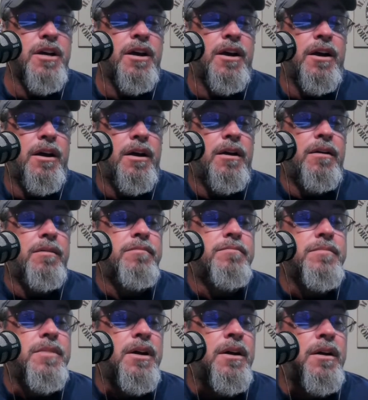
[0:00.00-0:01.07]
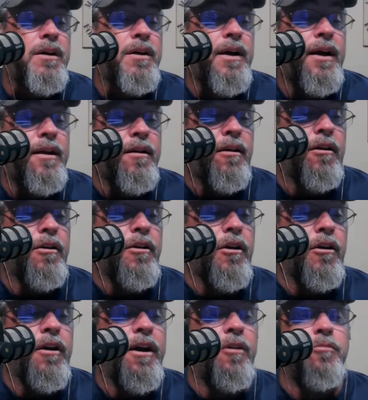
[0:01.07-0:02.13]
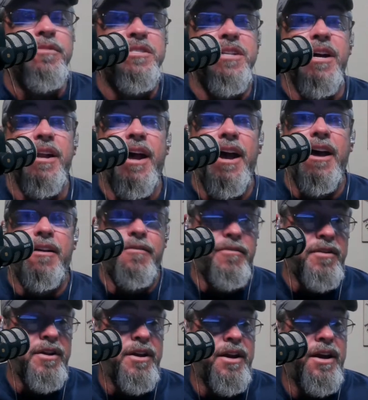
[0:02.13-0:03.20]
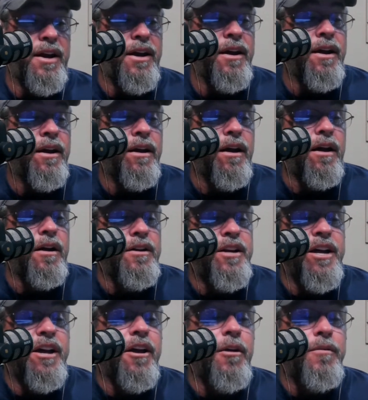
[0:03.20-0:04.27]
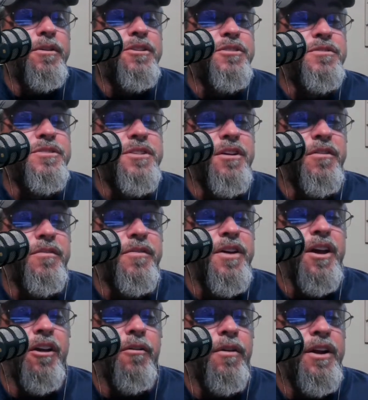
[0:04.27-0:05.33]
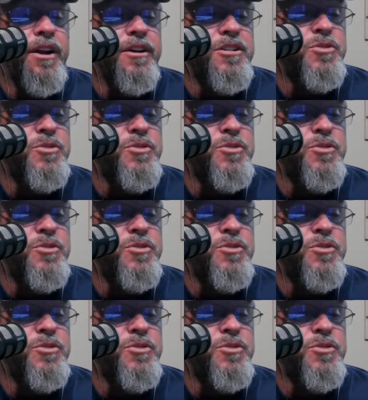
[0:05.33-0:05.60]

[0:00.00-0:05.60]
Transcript: our homestead hack for the day. Decode it yourself, the ingredient